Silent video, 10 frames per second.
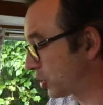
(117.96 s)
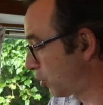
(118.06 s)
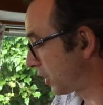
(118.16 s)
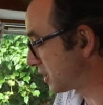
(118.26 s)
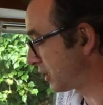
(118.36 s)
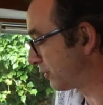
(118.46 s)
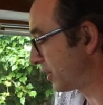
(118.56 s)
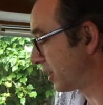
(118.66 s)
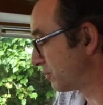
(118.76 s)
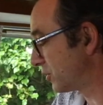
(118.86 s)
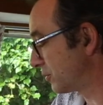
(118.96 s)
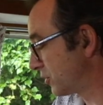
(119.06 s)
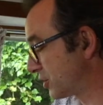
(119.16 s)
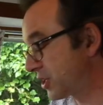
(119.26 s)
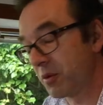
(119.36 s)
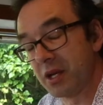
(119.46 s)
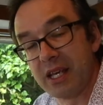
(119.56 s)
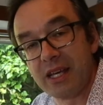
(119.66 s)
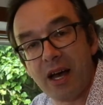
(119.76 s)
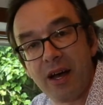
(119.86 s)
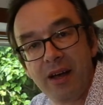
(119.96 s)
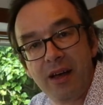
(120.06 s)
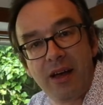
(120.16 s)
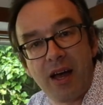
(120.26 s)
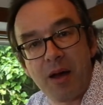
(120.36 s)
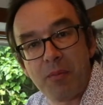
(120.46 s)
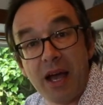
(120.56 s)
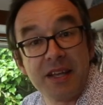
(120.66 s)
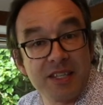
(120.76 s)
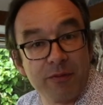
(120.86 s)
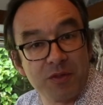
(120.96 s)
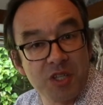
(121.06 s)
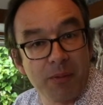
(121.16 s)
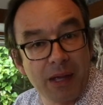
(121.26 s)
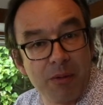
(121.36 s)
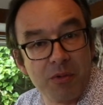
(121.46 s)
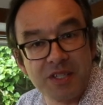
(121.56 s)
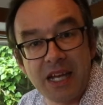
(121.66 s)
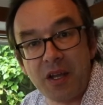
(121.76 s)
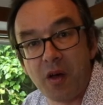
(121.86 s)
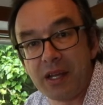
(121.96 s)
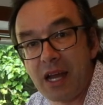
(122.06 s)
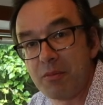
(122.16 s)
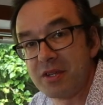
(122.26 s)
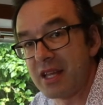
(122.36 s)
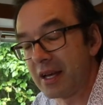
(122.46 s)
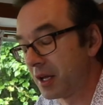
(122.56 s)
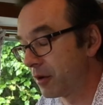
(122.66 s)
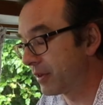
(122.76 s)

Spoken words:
quality of the Sony A7 type cameras, A9 cameras, that kind of